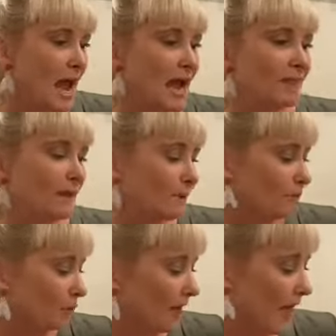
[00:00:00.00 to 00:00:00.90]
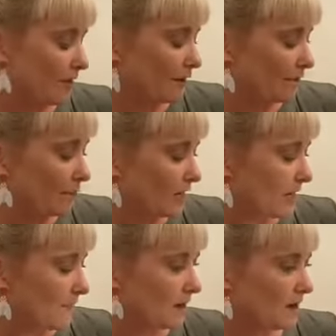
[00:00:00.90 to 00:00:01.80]
and then we've got Kathy
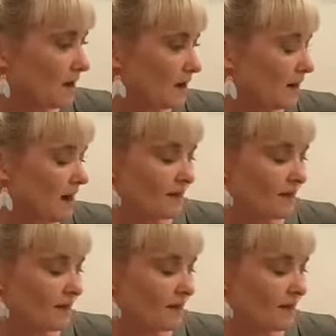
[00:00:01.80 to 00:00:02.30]
Freeman.